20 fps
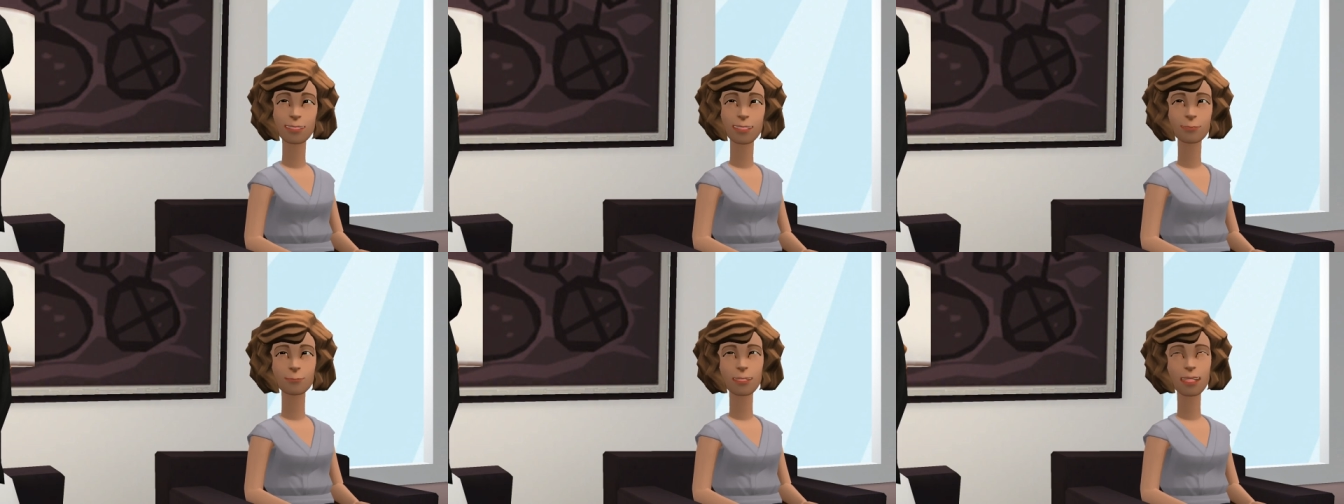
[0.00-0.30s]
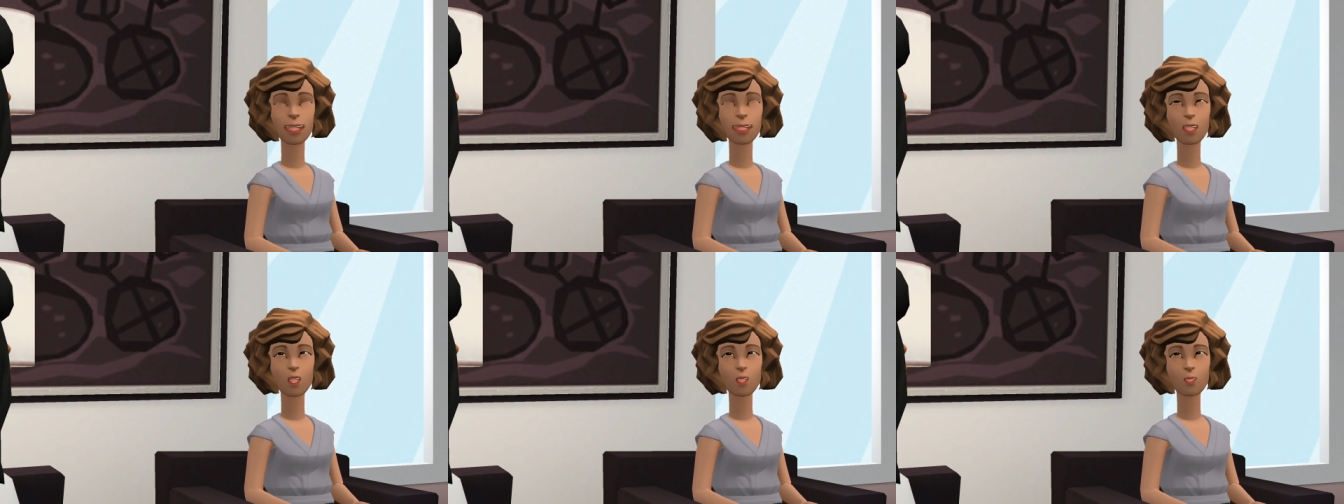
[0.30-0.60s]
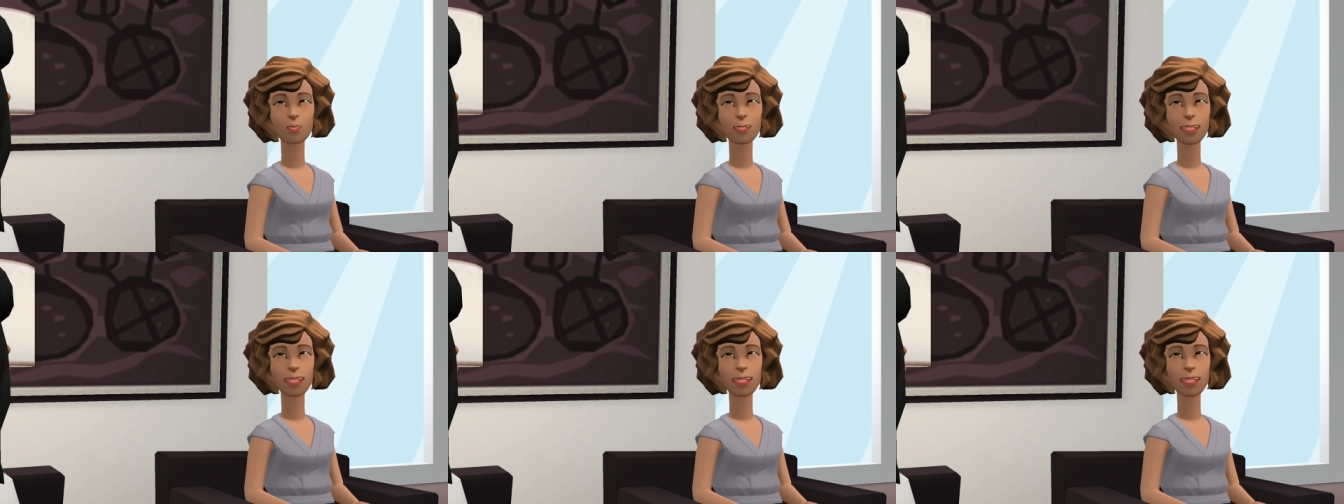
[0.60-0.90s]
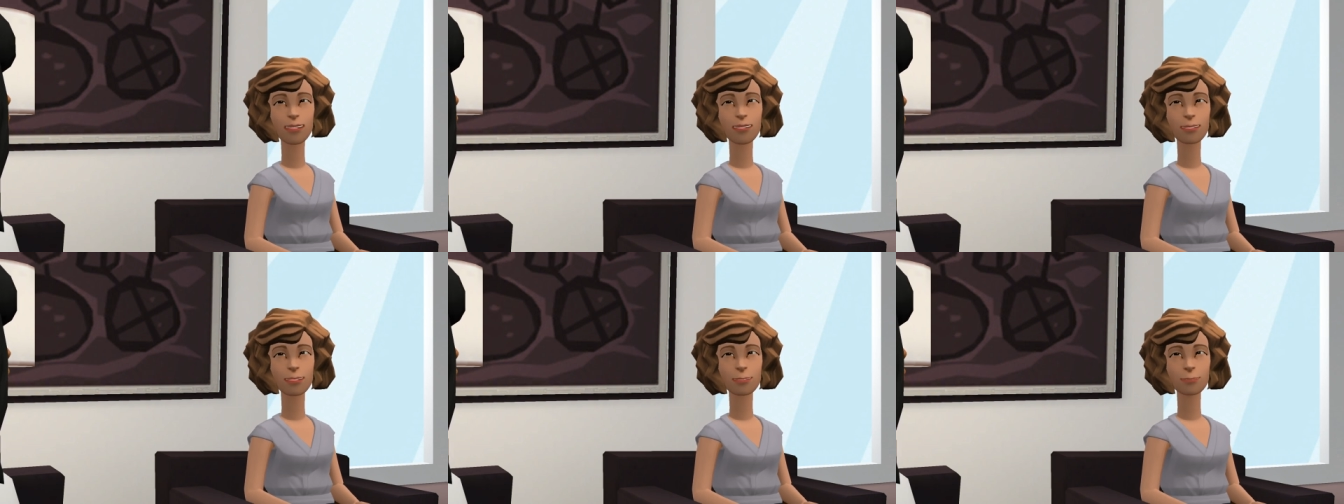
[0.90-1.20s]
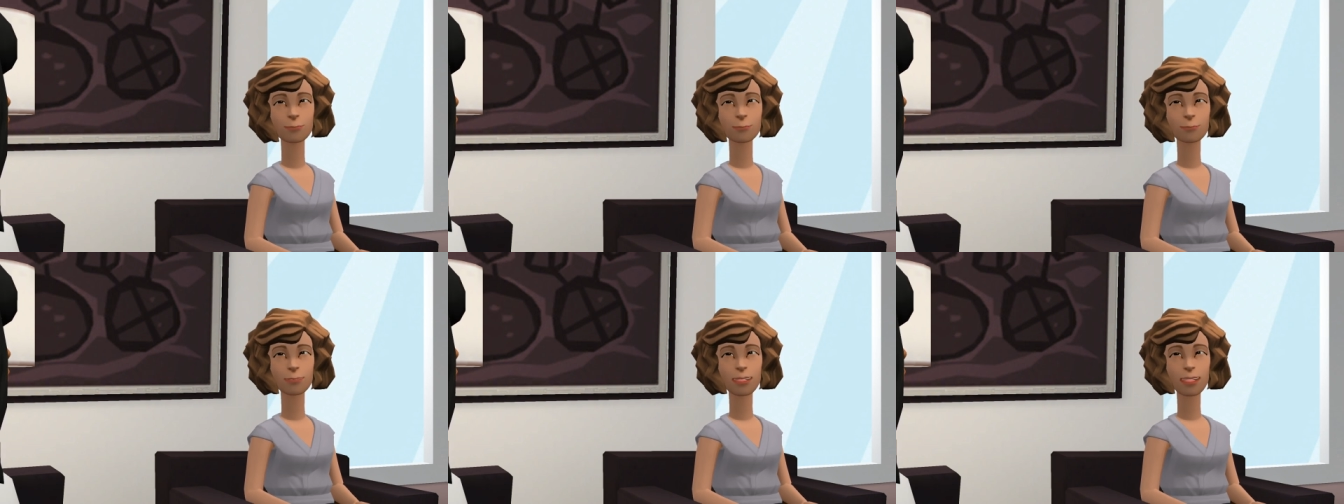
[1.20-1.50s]
submit yourselves,
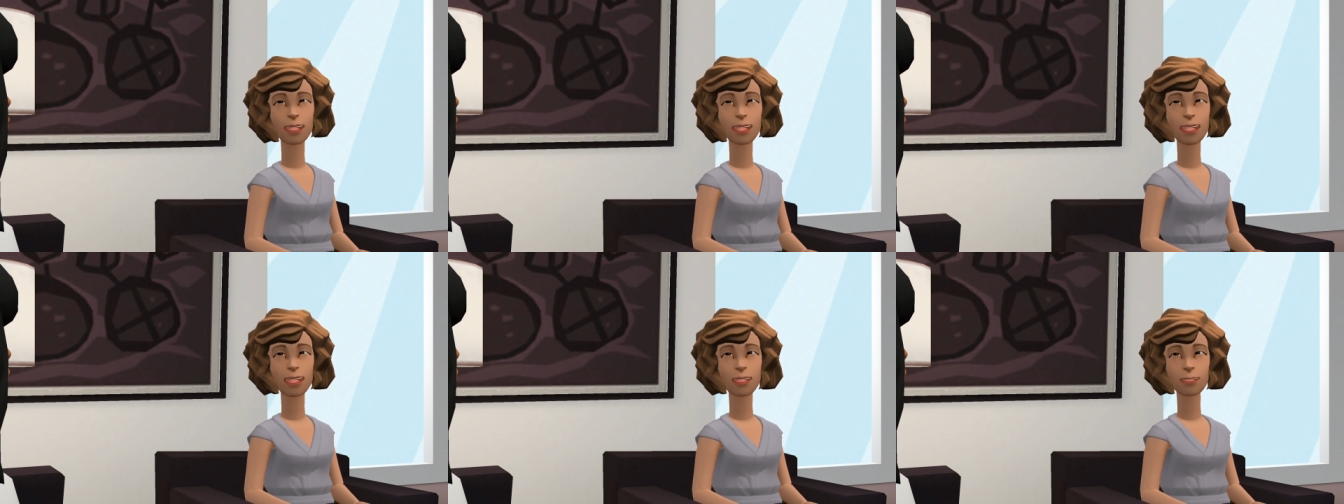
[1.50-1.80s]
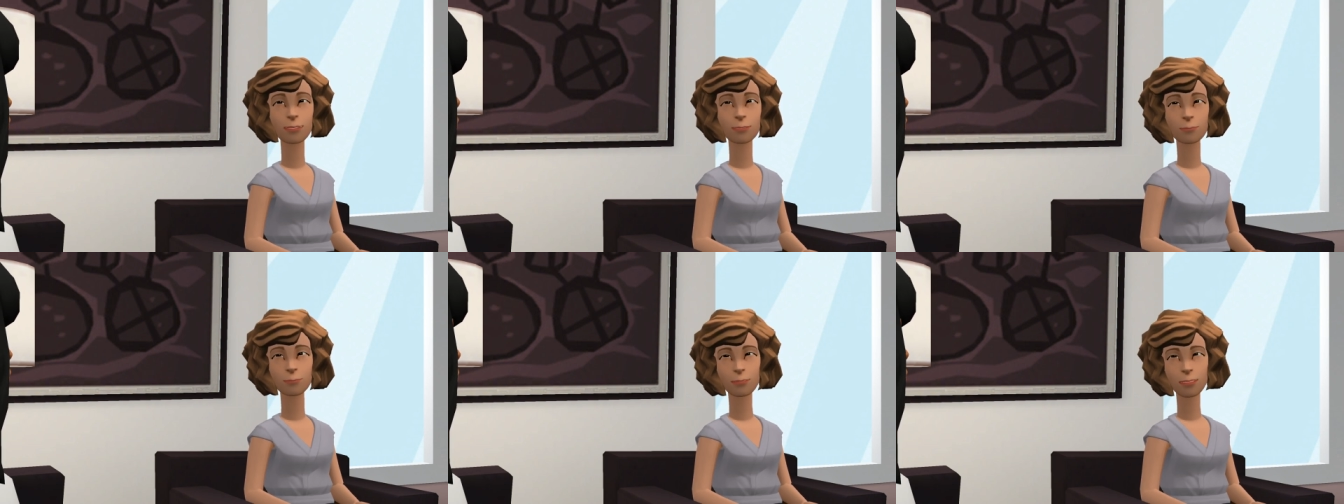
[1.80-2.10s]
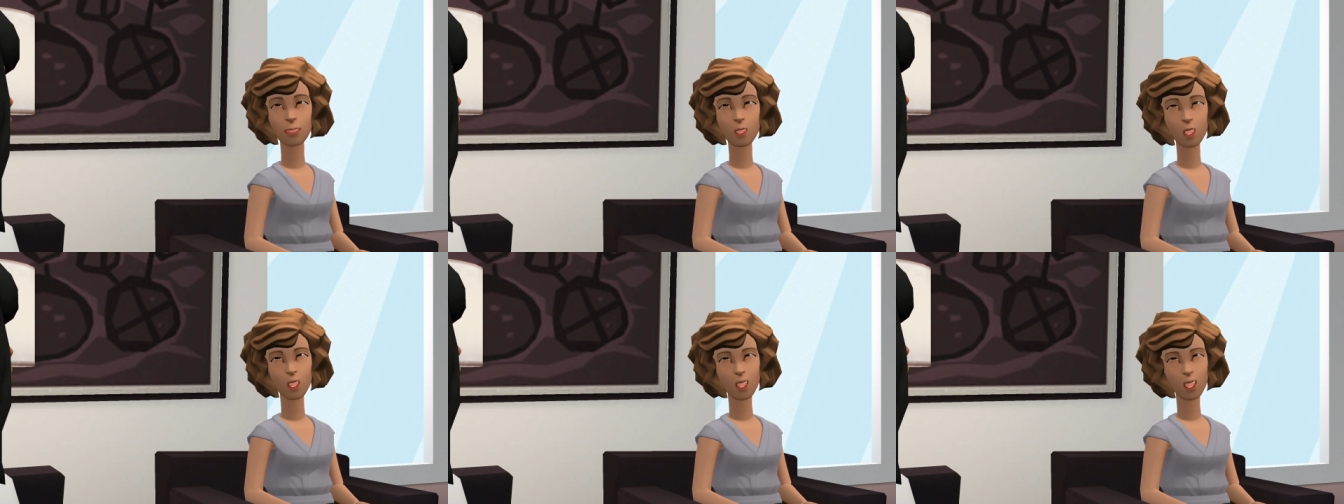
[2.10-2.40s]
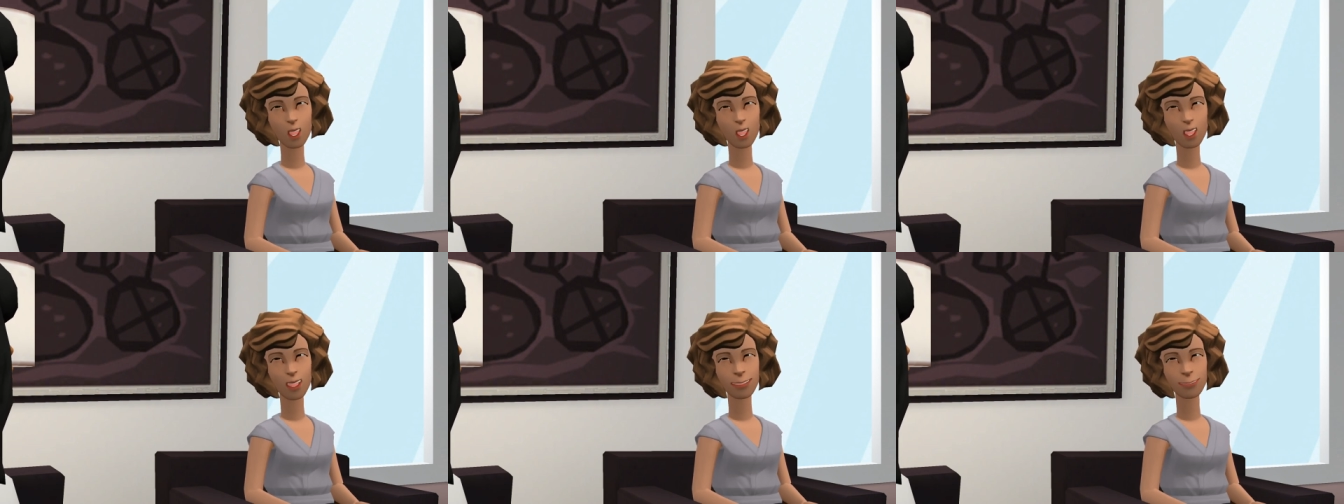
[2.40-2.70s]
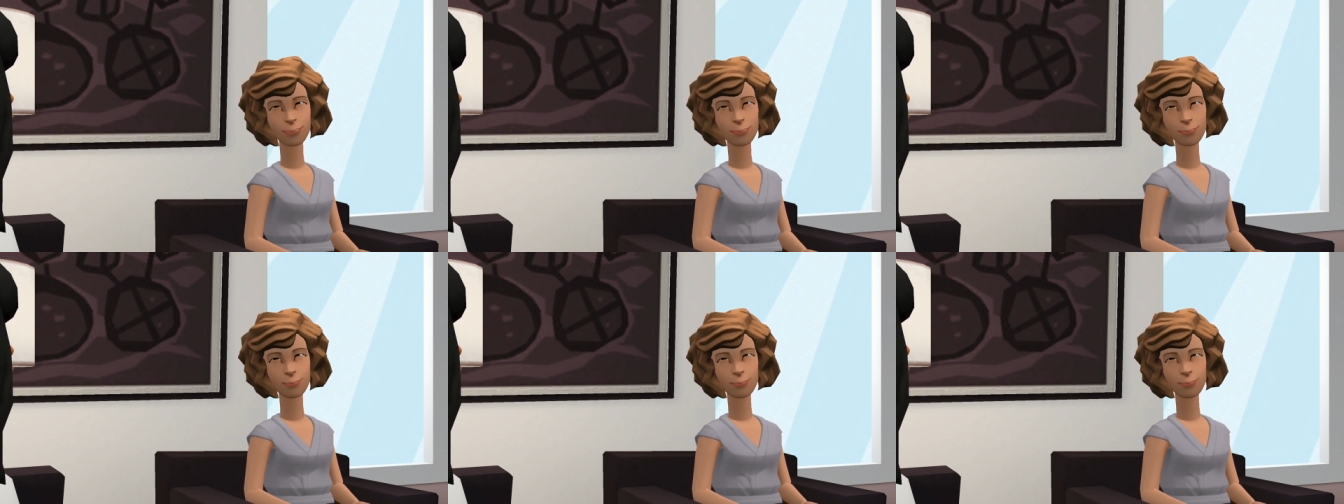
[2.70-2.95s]
then, to God.